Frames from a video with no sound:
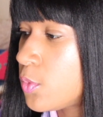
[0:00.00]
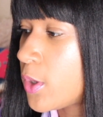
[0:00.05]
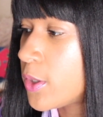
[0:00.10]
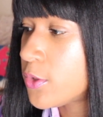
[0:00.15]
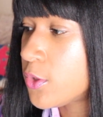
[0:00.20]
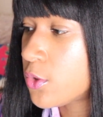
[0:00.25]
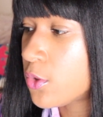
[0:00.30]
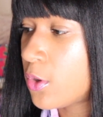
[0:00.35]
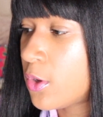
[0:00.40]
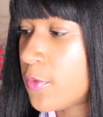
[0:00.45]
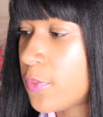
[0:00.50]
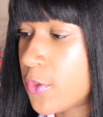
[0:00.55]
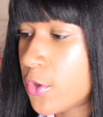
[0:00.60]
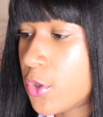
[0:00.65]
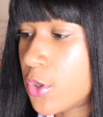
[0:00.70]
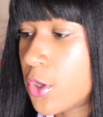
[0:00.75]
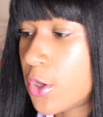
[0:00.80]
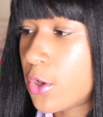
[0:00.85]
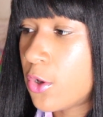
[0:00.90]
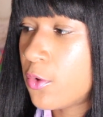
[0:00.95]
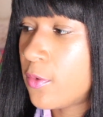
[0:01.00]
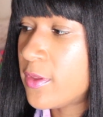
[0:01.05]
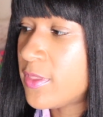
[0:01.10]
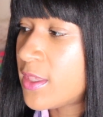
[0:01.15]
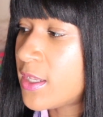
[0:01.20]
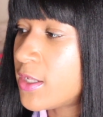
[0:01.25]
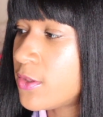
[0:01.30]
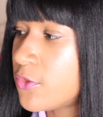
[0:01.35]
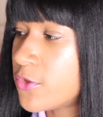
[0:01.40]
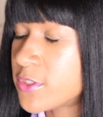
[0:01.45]
while you're on the go. And
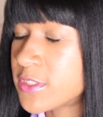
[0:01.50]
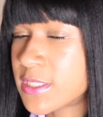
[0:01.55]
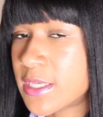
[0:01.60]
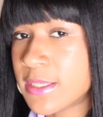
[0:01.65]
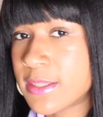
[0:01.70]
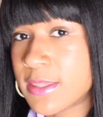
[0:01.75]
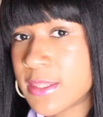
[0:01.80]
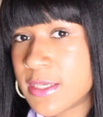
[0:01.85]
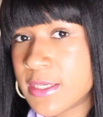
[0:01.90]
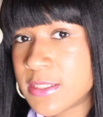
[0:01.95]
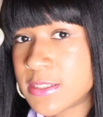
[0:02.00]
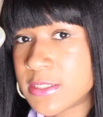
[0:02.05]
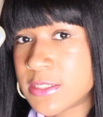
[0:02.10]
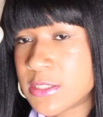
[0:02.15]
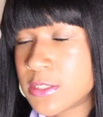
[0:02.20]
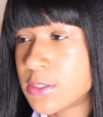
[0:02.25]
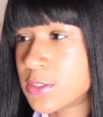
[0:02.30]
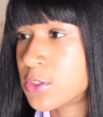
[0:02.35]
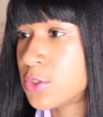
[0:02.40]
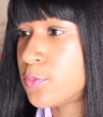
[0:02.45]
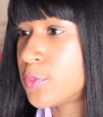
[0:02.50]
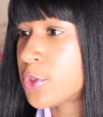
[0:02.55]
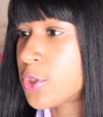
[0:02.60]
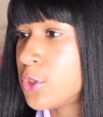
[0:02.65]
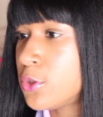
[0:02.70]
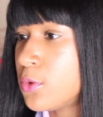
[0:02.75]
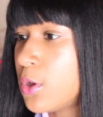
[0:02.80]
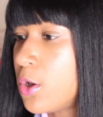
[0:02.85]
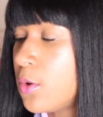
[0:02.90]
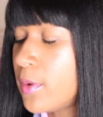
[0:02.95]
then it looks like this. Super
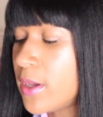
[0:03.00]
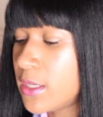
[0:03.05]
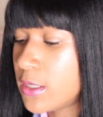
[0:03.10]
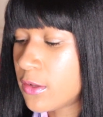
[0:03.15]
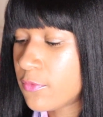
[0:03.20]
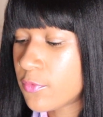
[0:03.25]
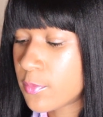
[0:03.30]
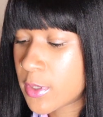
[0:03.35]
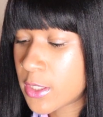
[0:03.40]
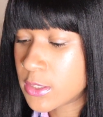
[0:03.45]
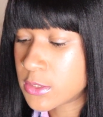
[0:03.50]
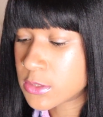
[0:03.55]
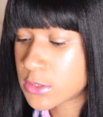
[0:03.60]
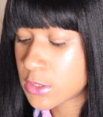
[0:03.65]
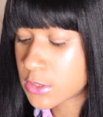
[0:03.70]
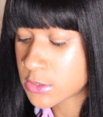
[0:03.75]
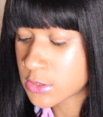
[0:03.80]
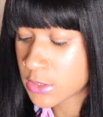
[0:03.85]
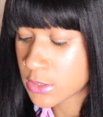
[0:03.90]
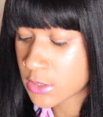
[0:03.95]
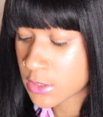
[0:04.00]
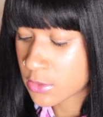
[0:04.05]
cute. Oh wait, never mind. It's charging it